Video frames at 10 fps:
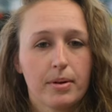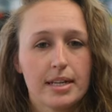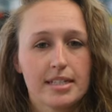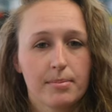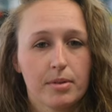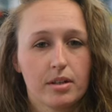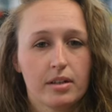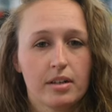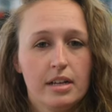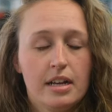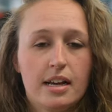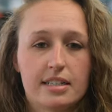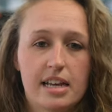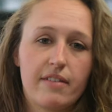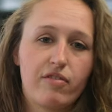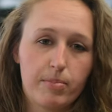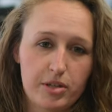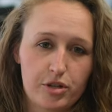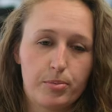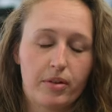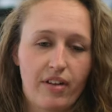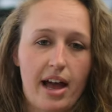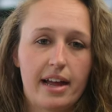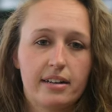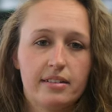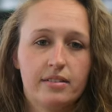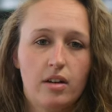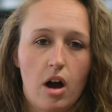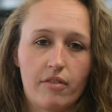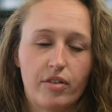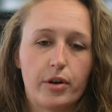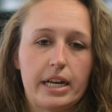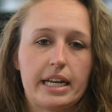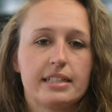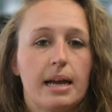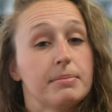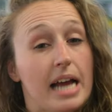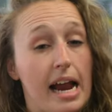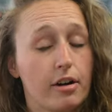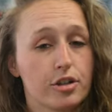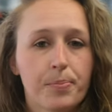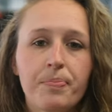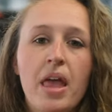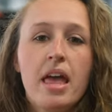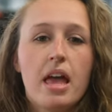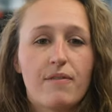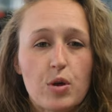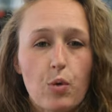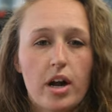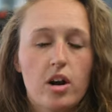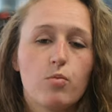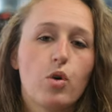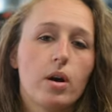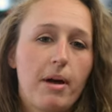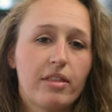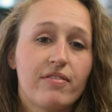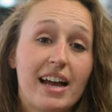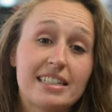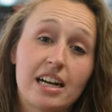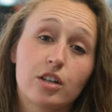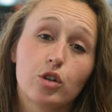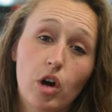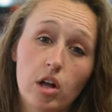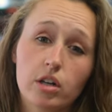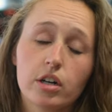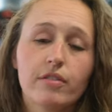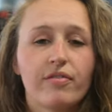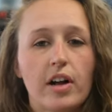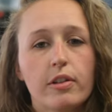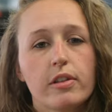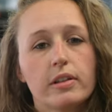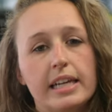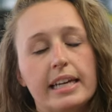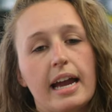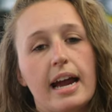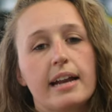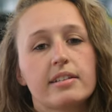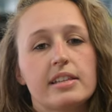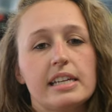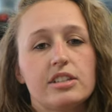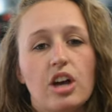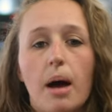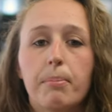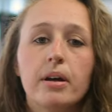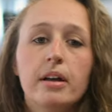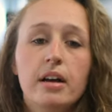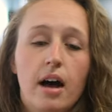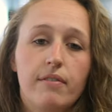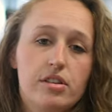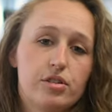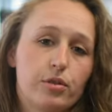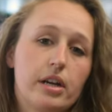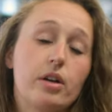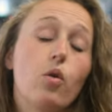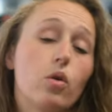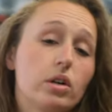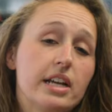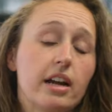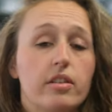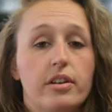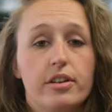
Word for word: pretty similar aside from the super fat off-roading type tires. If you want to know more about the Fat Tired Crawler, follow the link at the top of the screen or down in the